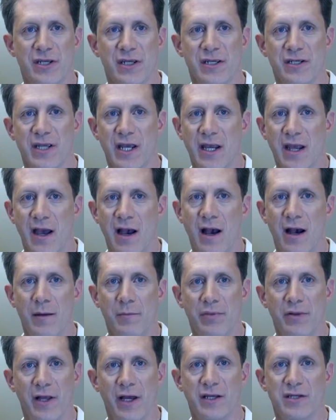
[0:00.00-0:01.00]
is a
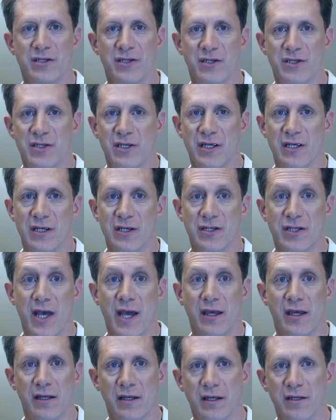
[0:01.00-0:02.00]
complex disease that
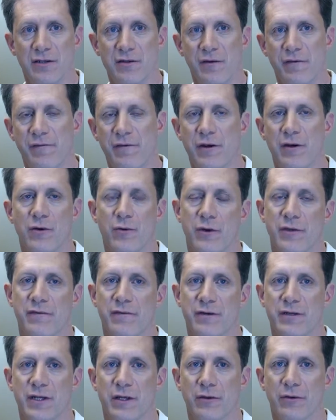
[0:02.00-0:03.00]
can interfere with
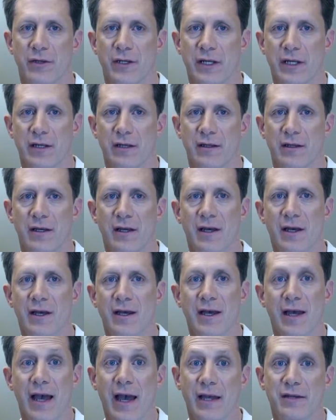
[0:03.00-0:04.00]
fertility.
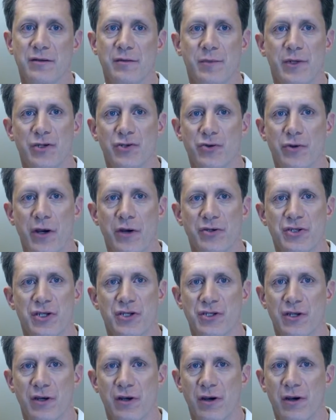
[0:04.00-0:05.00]

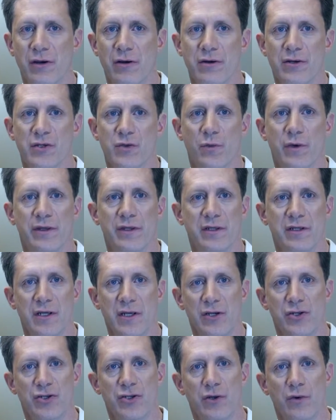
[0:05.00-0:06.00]
Endometriosis occurs when the
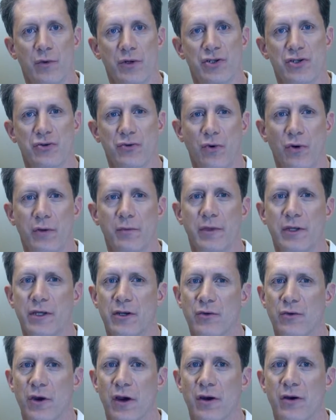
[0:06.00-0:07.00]
tissue which normally
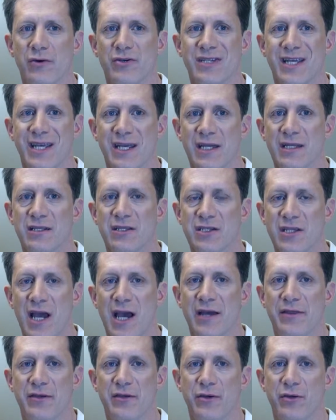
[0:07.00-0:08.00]
grows
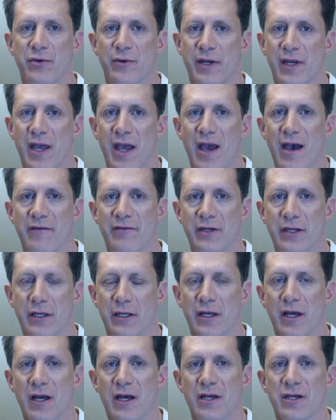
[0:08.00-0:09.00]
inside the uterine
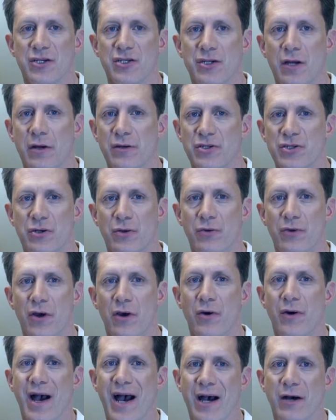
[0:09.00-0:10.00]
cavity starts to
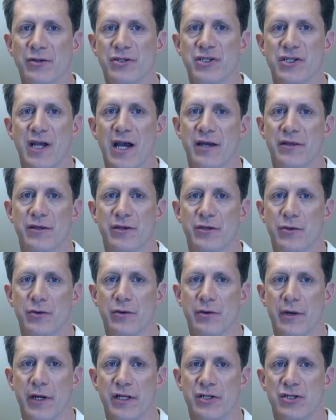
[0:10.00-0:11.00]
grow outside the
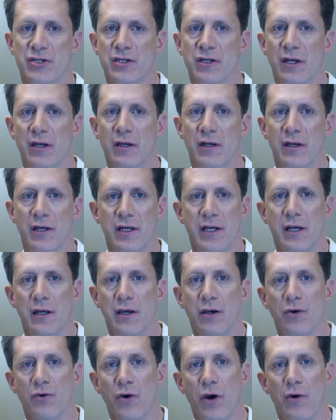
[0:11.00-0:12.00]
uterus. It
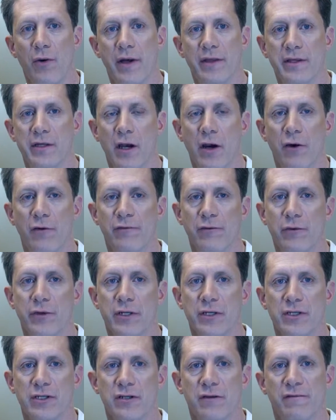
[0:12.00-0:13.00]
can grow on the
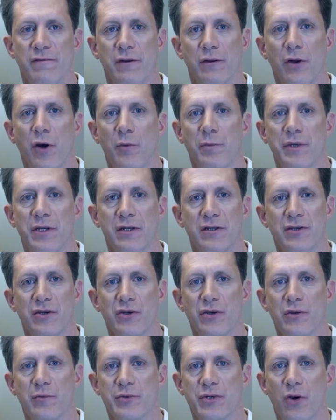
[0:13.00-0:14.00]
ovaries, fallopian
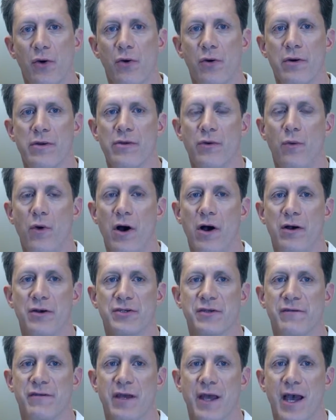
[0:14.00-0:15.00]
tubes, or the walls
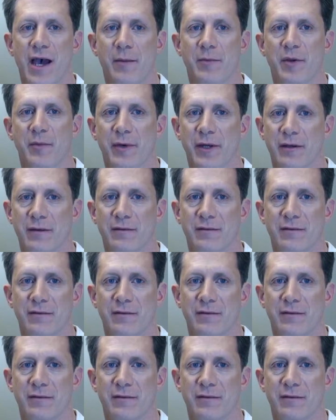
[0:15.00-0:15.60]
of the abdomen.